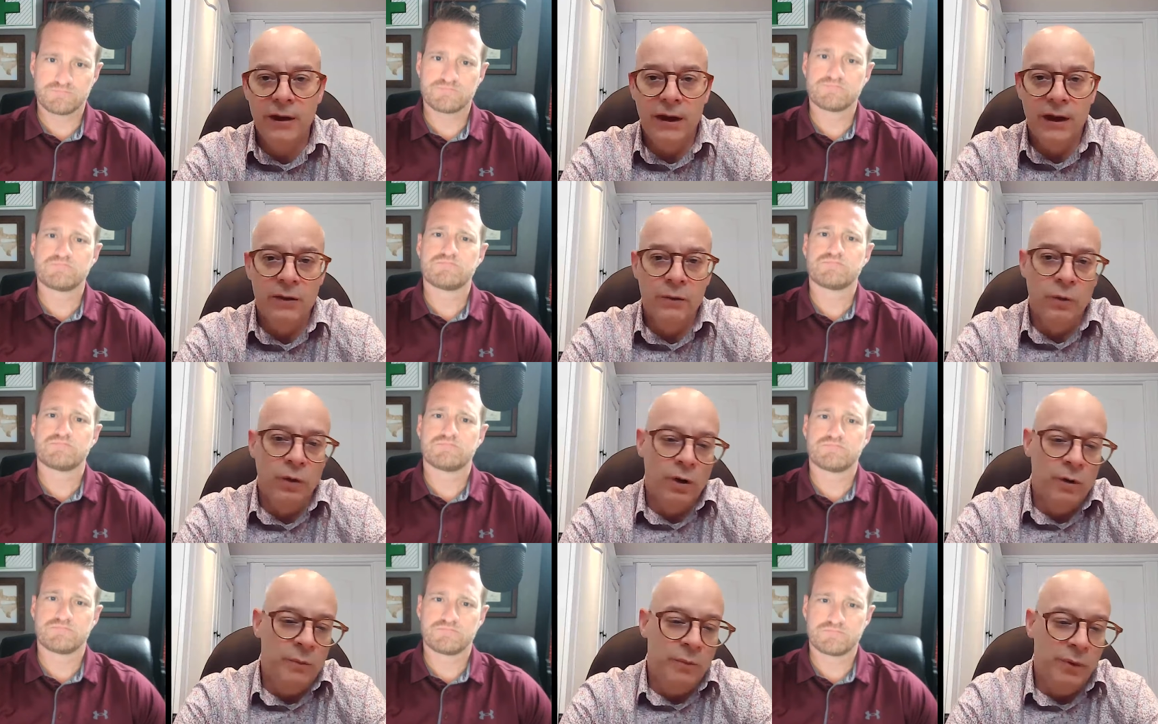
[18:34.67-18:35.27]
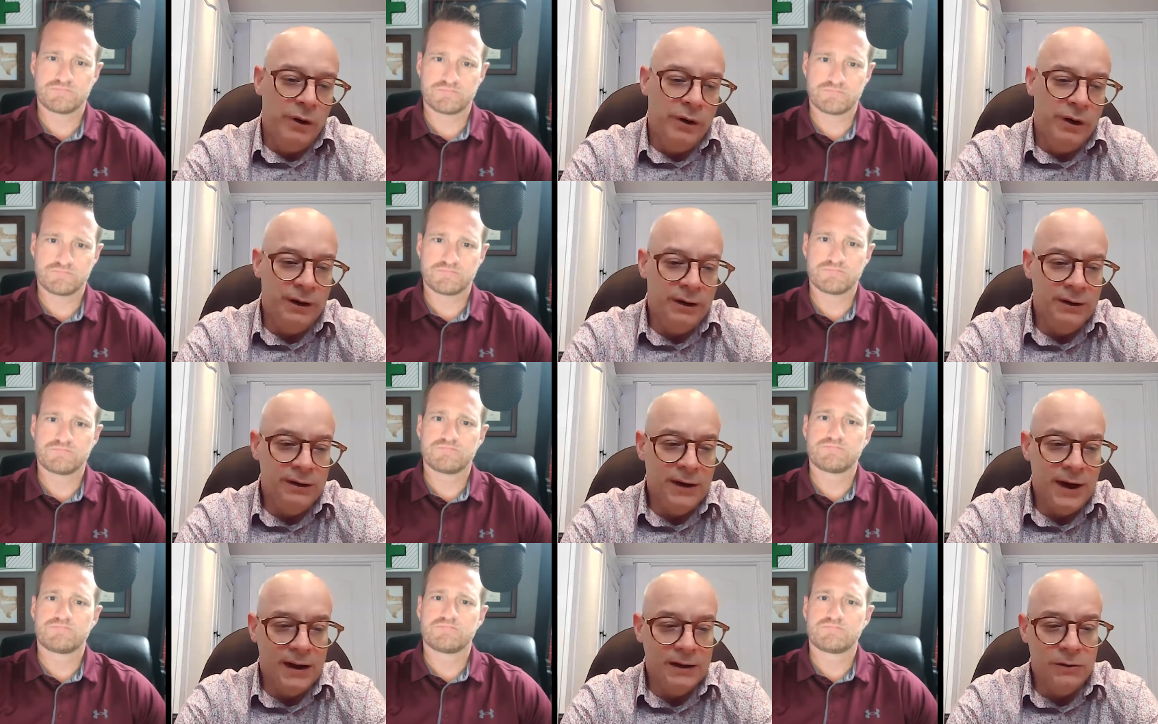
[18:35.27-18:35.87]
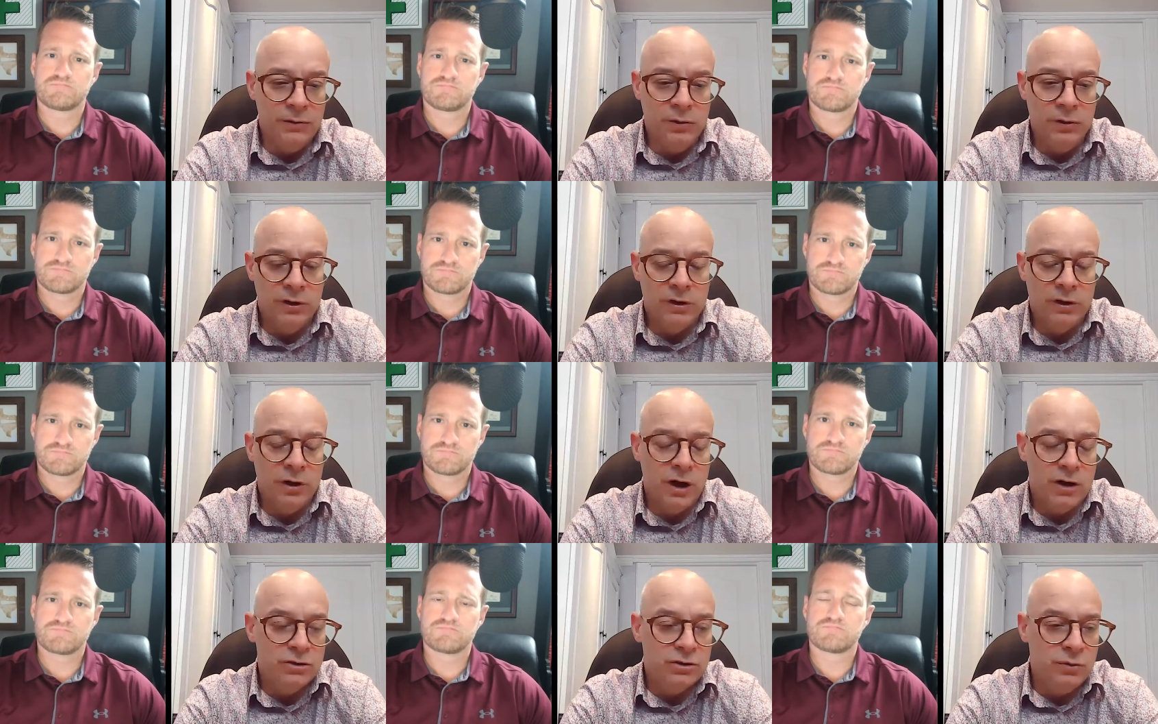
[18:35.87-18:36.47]
Speaker 1: and we're bringing that to the
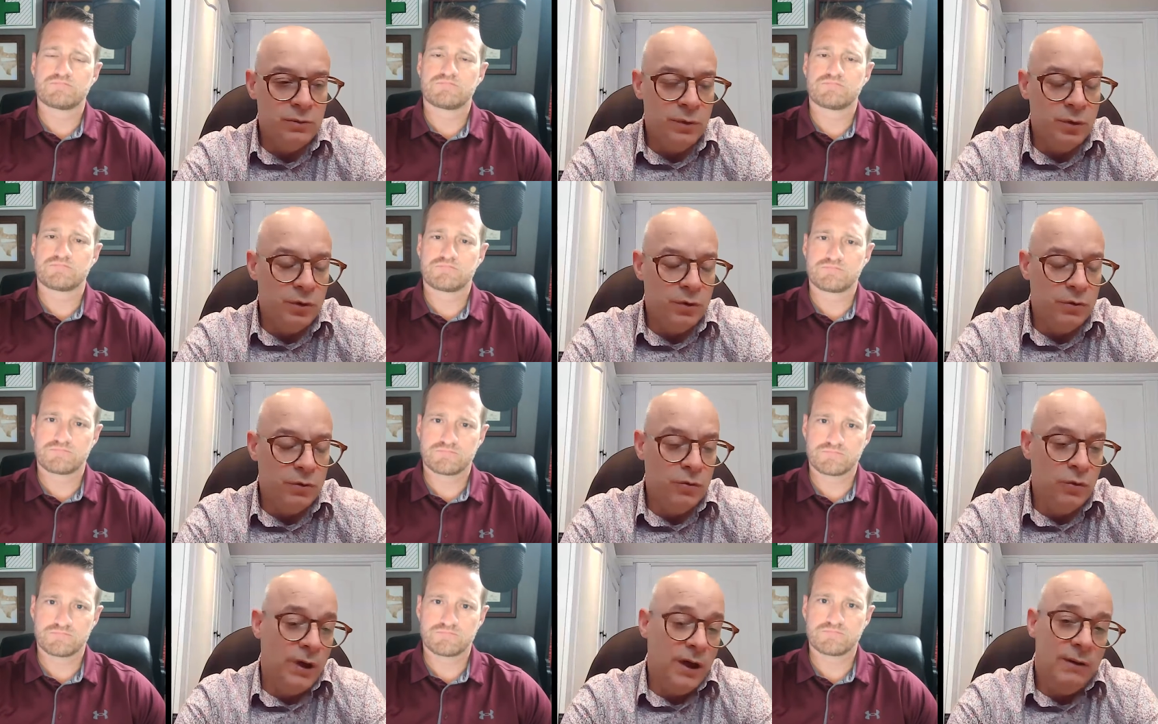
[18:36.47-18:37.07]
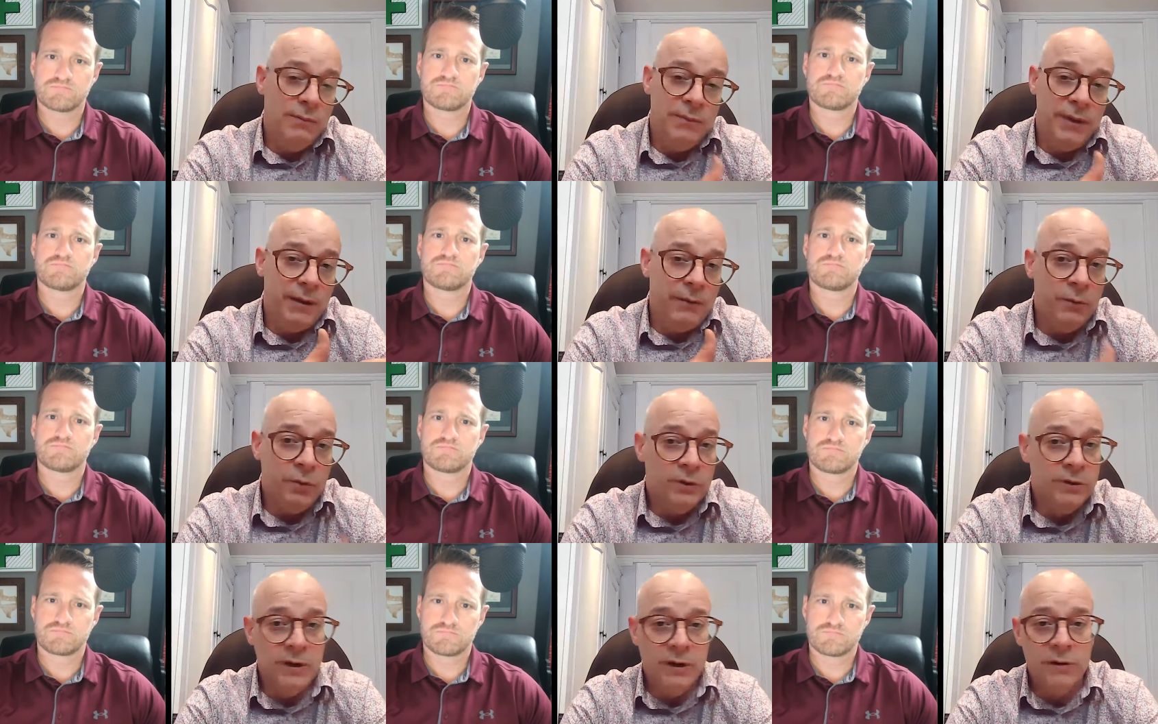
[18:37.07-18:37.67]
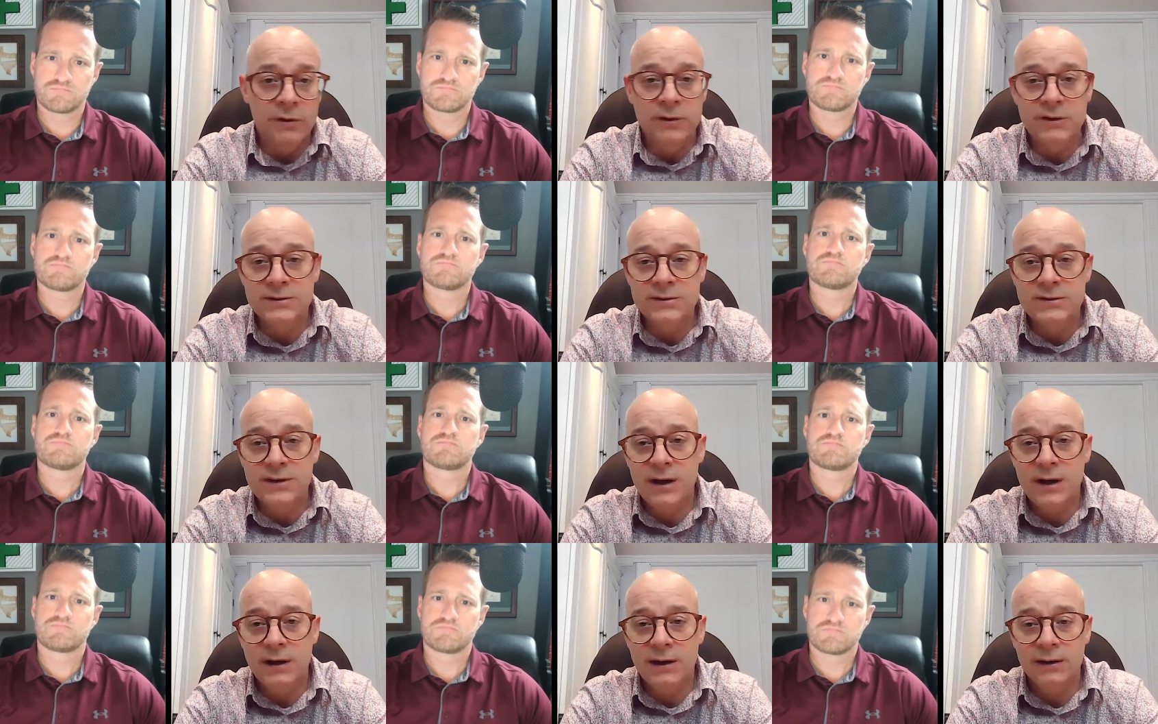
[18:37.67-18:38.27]
customer to help them with their
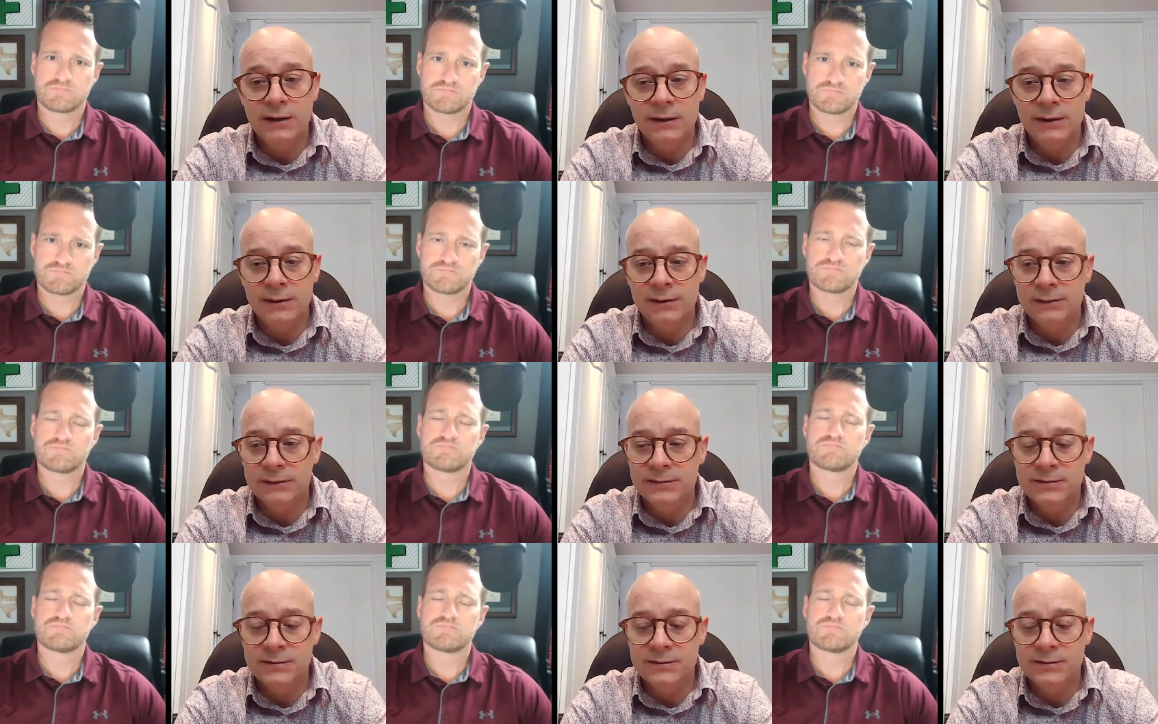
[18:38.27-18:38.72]
design and